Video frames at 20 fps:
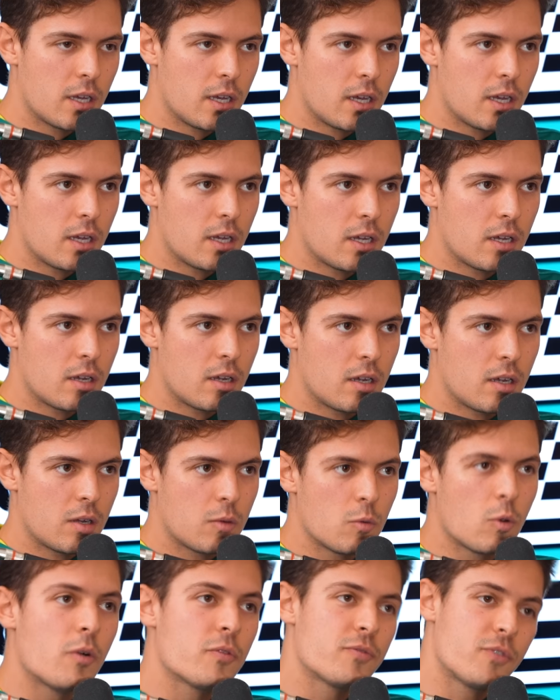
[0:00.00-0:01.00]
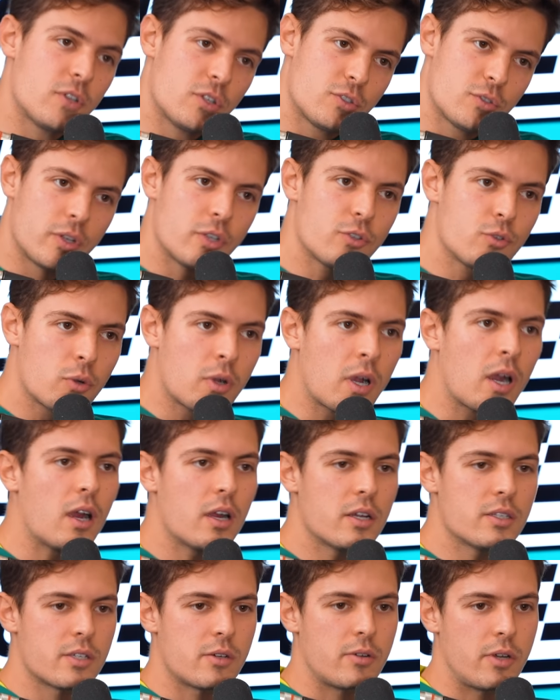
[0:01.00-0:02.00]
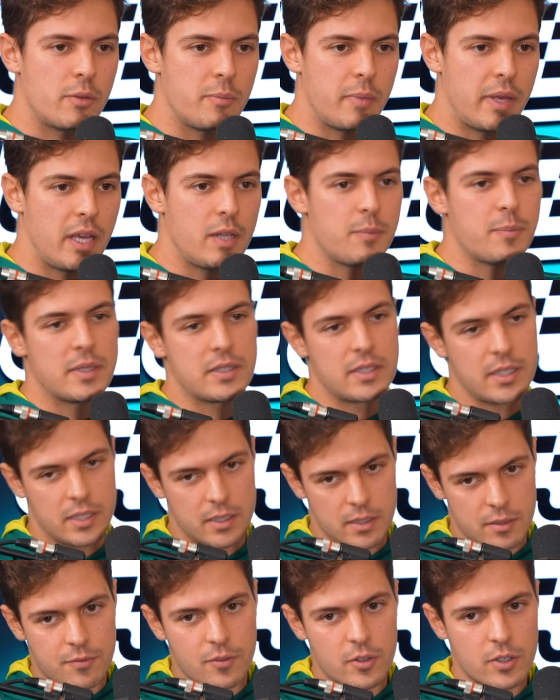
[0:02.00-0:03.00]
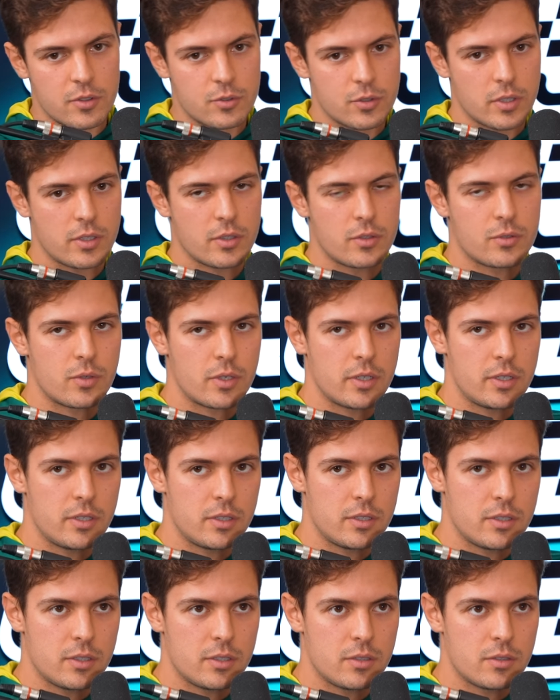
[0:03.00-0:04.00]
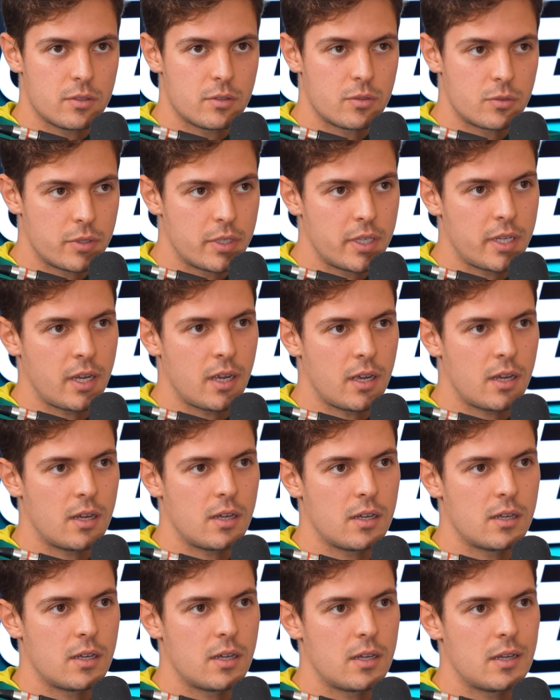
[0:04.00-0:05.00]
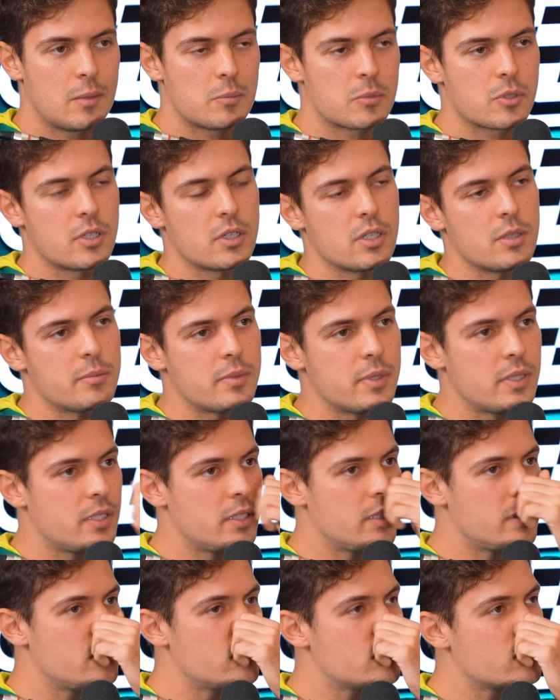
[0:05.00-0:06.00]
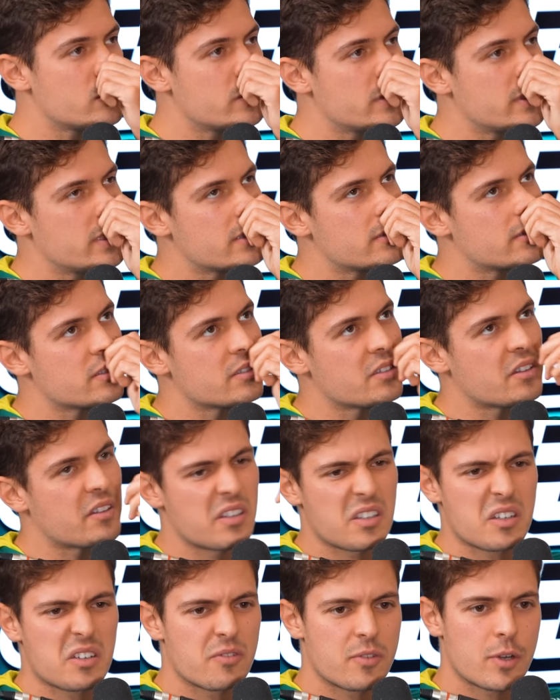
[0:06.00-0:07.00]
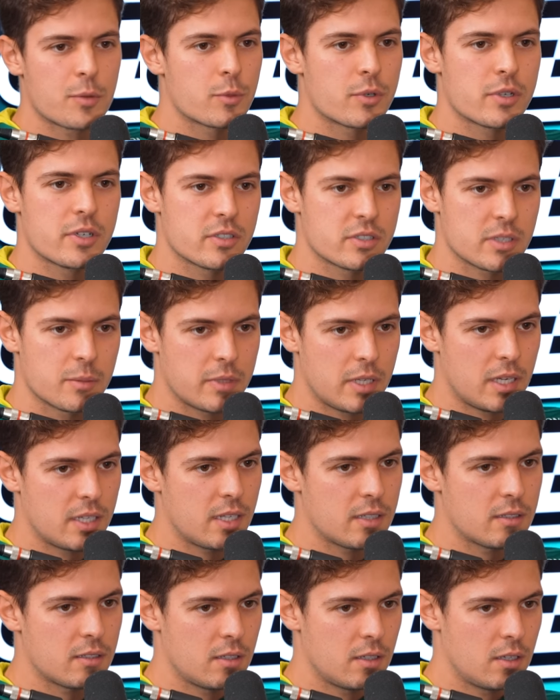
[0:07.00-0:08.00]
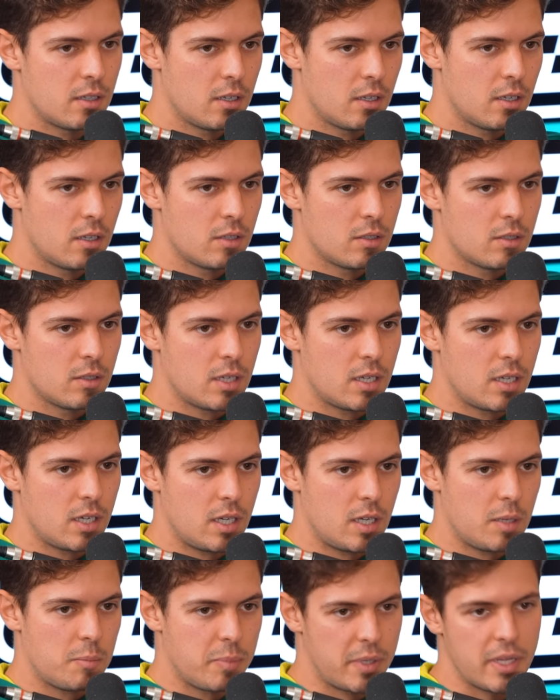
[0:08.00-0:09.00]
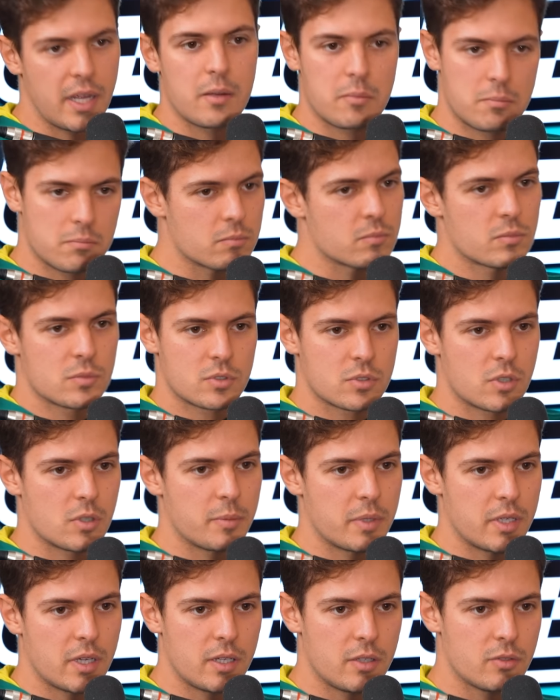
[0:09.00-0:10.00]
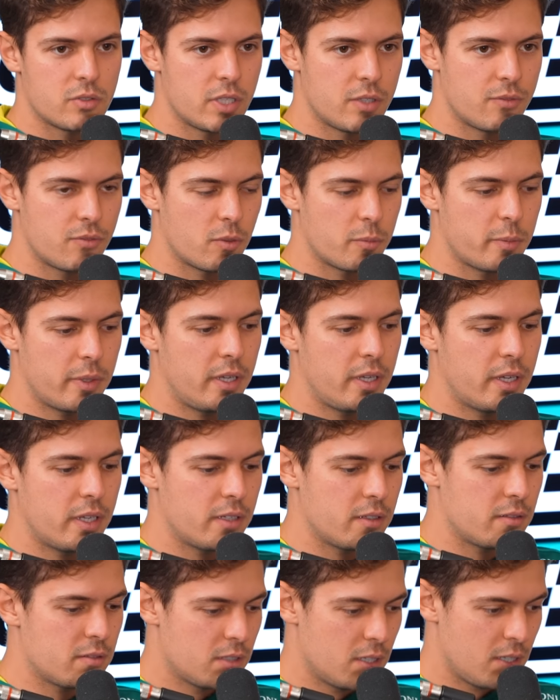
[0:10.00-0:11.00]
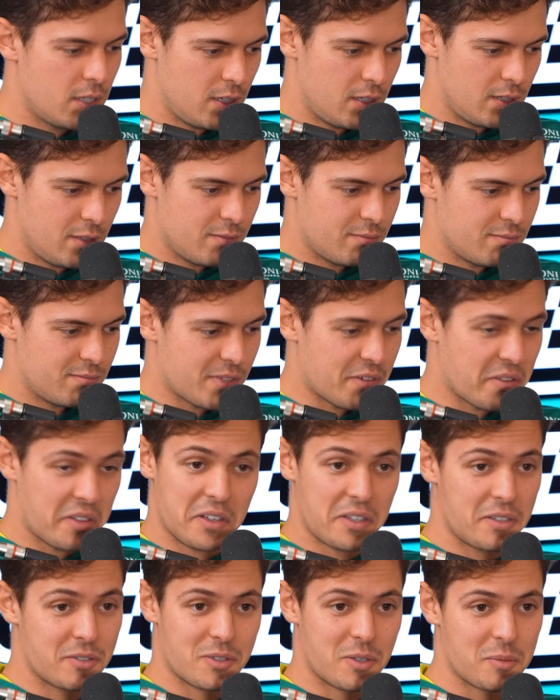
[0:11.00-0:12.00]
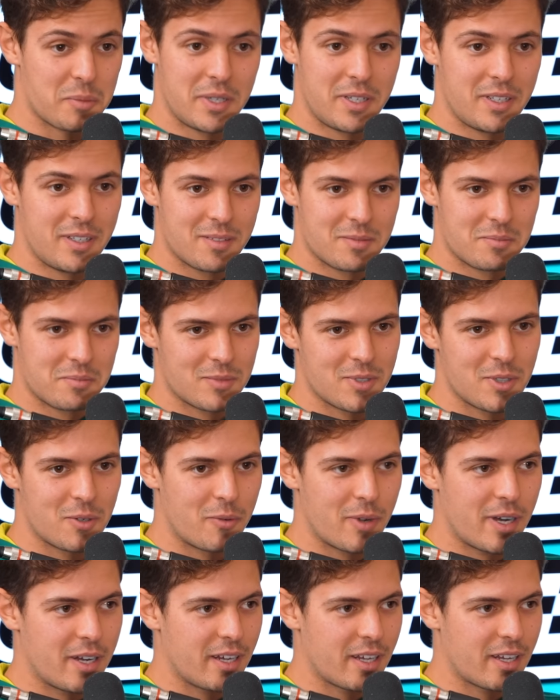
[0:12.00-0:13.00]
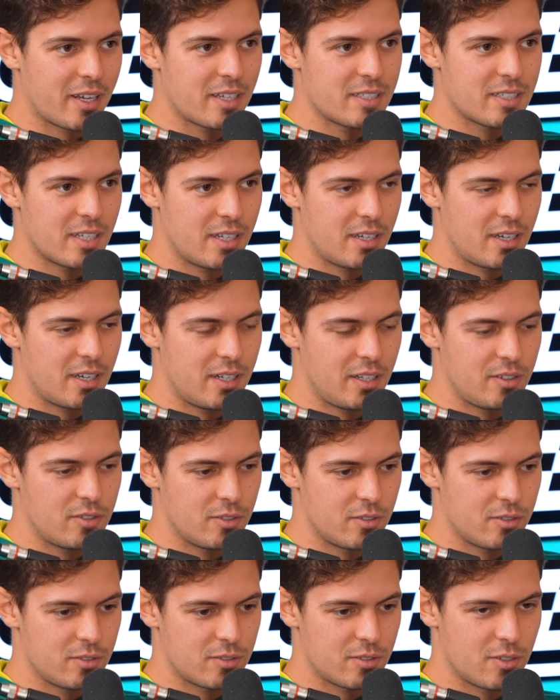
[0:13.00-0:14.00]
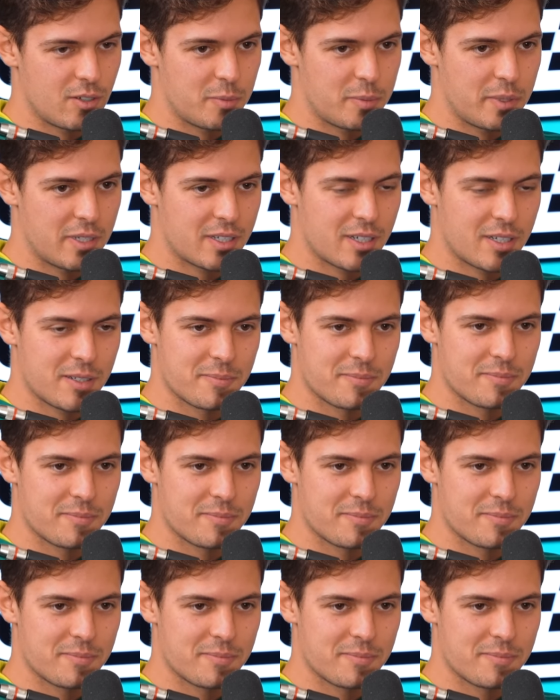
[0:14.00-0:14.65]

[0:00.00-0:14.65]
Uh, well, for the 22 car is already made, but then for the 2023 car, I'm gonna be doing it. I think in February or something like that. Uh mm-hmm. -huh. uh, but yeah, it's gonna be a new seat for me, and everything is gonna be you know ready in case I, I need to to hop in the car.